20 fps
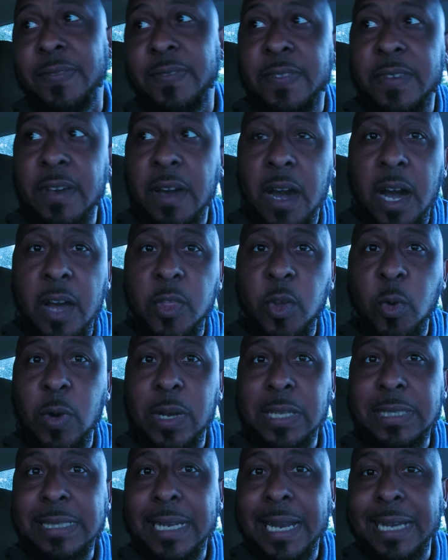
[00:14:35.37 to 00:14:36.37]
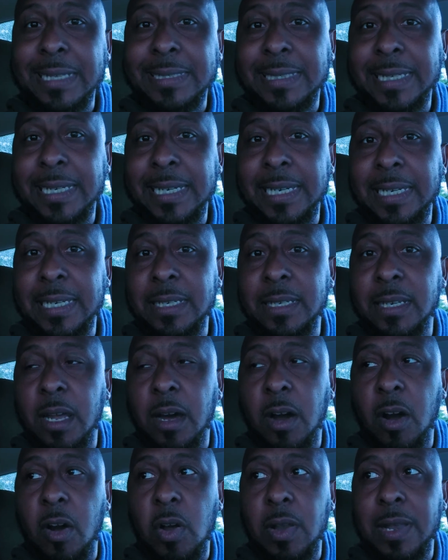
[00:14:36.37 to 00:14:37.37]
The other ones that I've seen
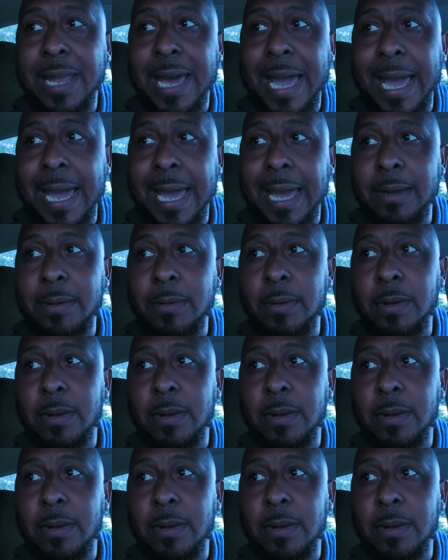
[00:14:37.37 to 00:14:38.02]
online